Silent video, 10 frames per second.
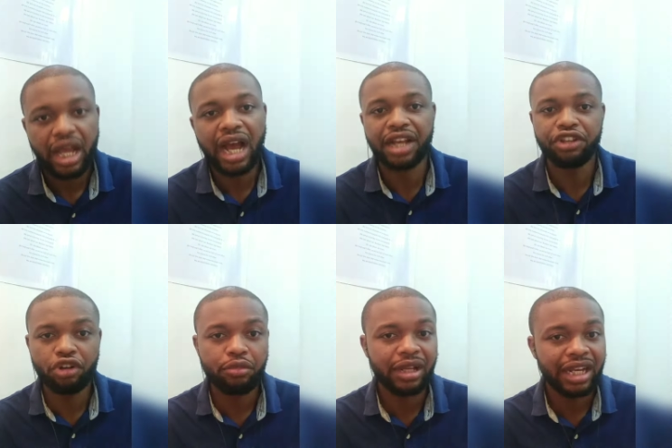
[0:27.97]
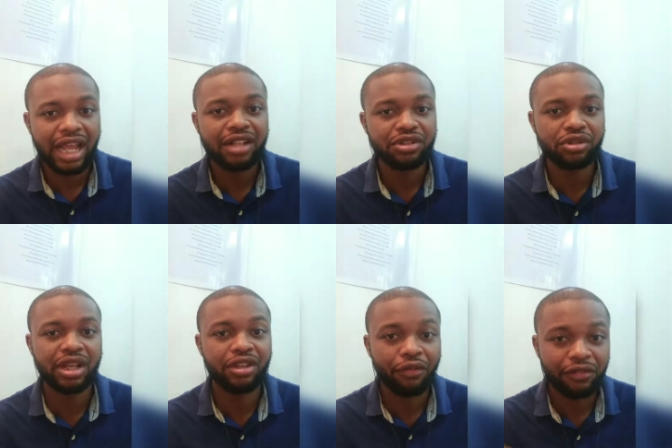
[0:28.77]
and you'll be glad to know
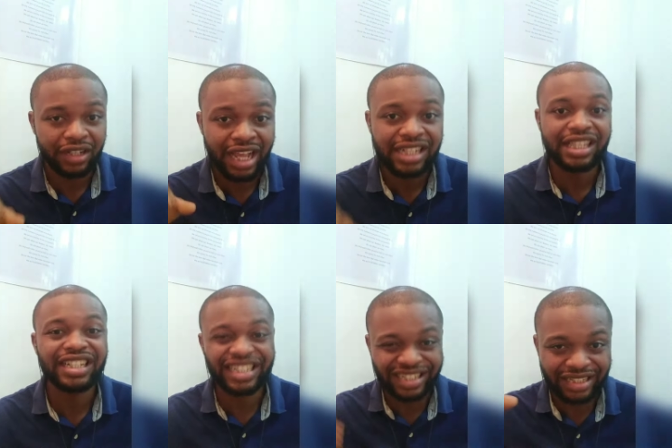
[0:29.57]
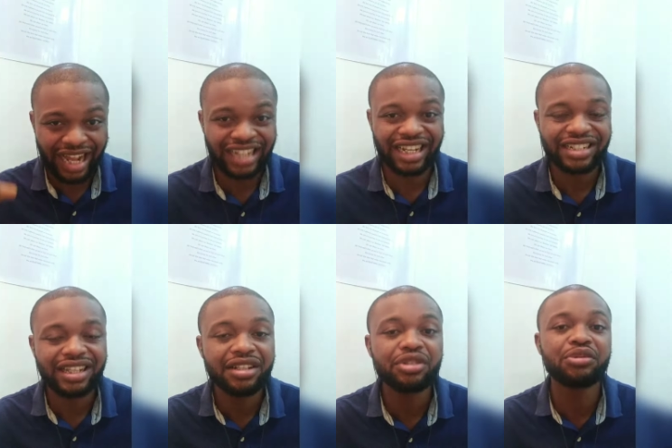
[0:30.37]
that your, the estate is
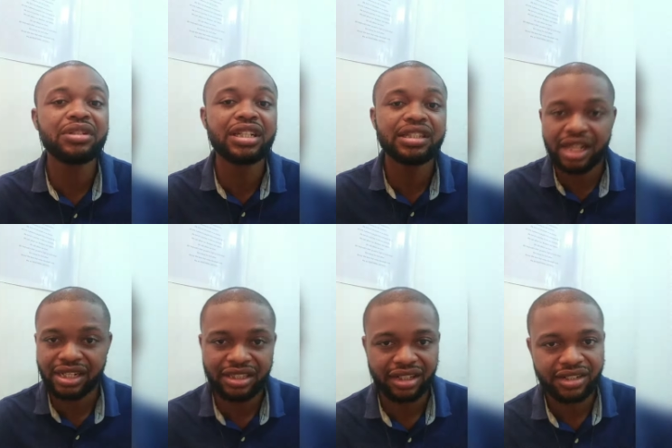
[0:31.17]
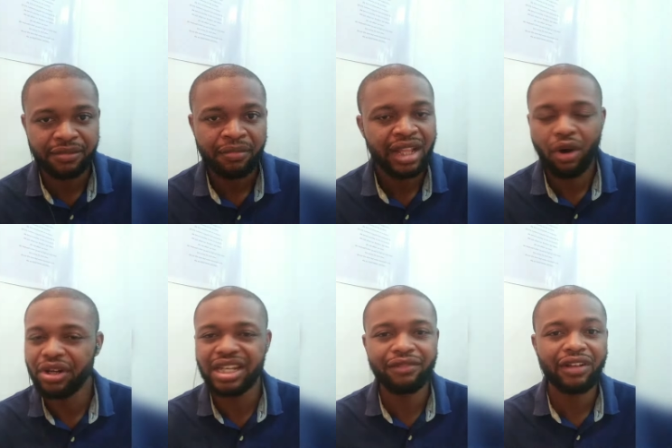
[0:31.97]
adjacent to this estate. All
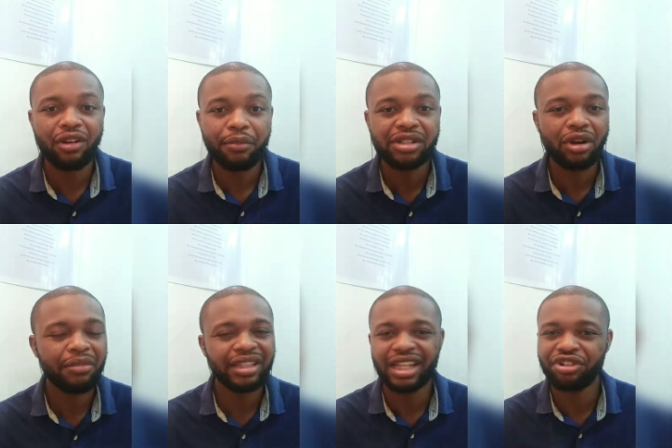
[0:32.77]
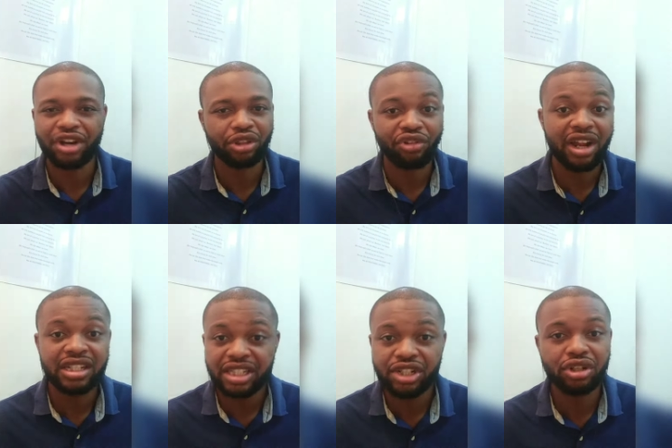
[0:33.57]
the development coming, the
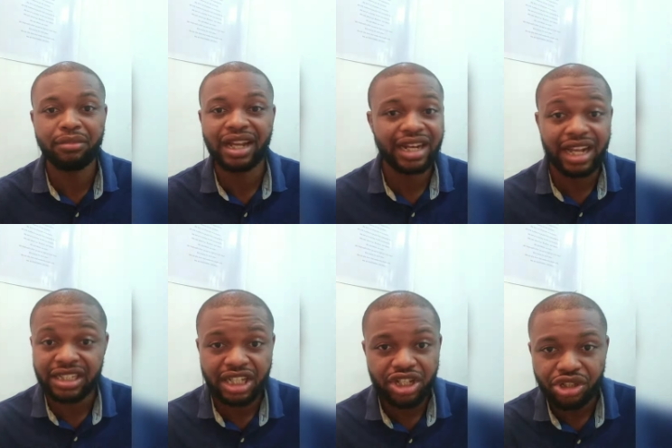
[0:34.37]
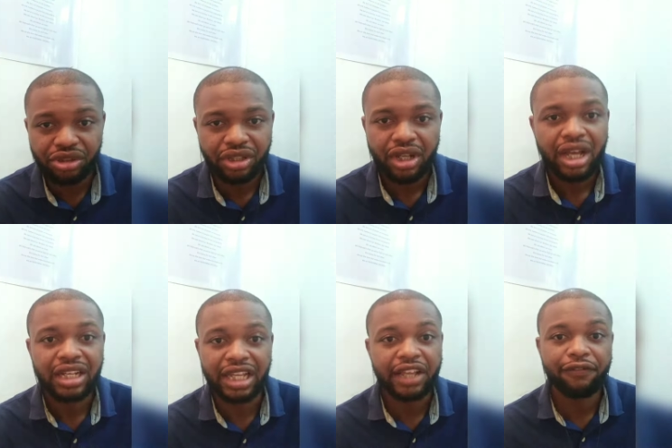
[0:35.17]
tractorization, mechanization,
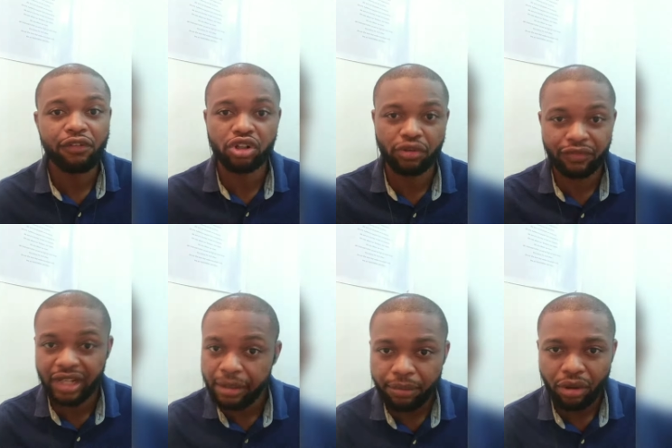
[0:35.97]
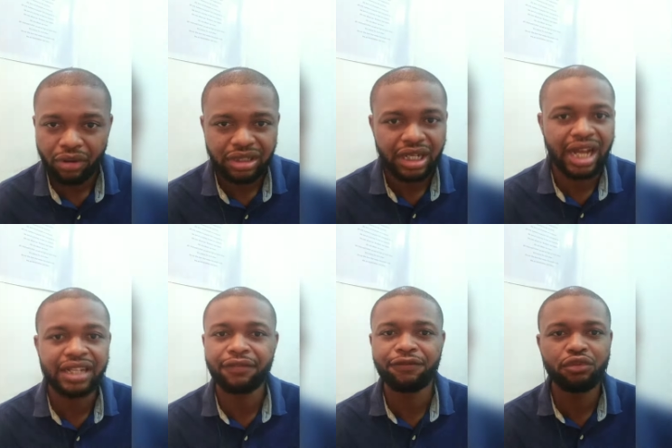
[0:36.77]
the influx of labor,
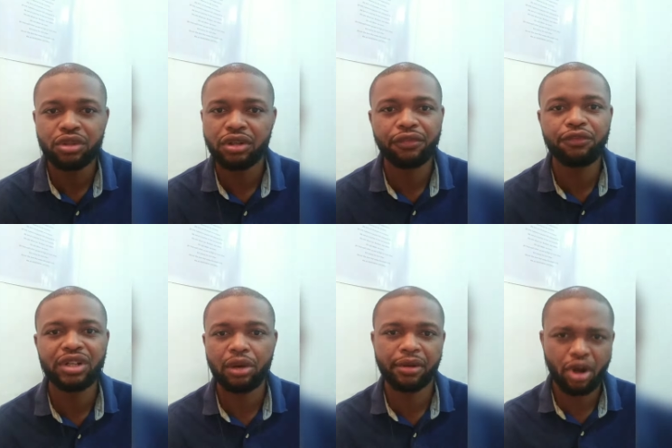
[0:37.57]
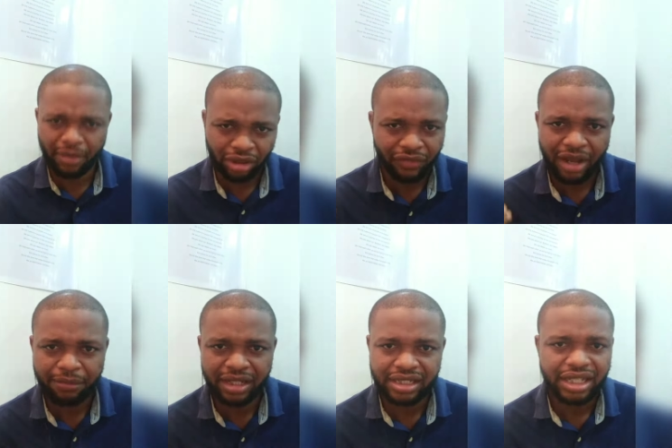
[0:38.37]
and the food food that will come out of
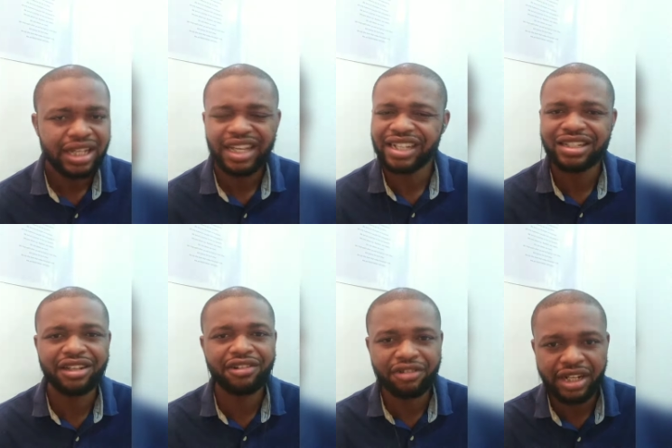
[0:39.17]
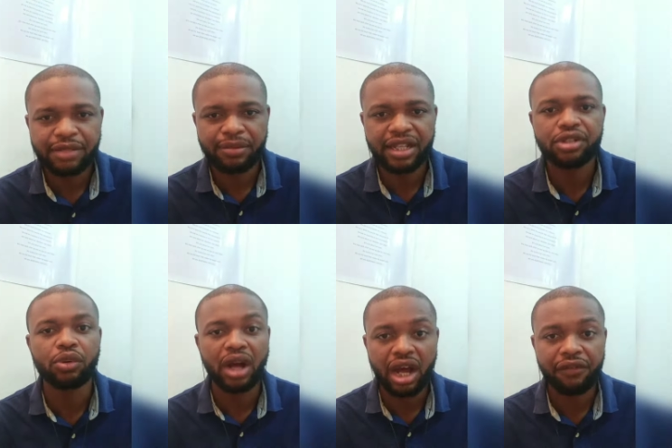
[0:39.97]
that place. It's a great place
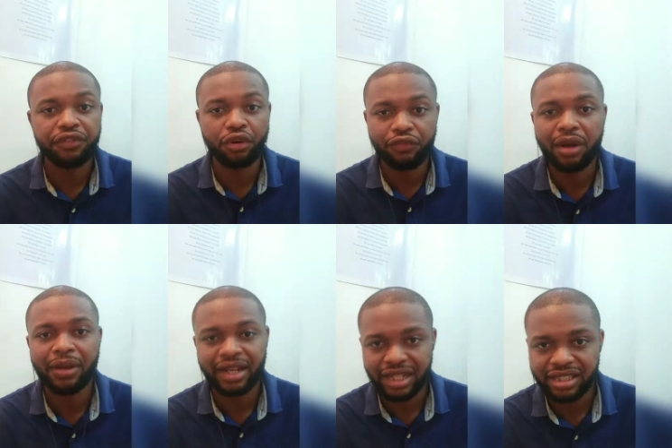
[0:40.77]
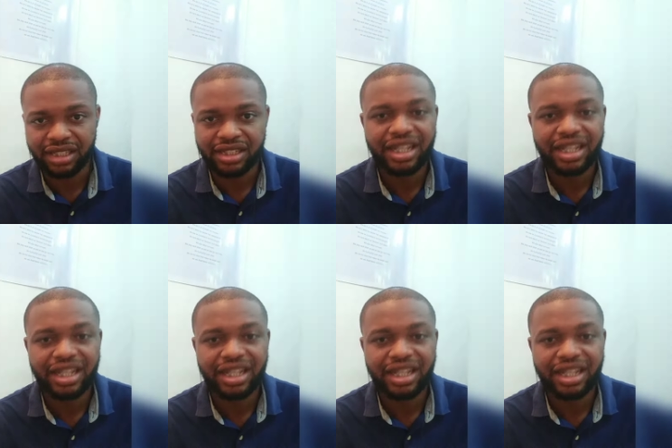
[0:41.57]
to have your farmland estate,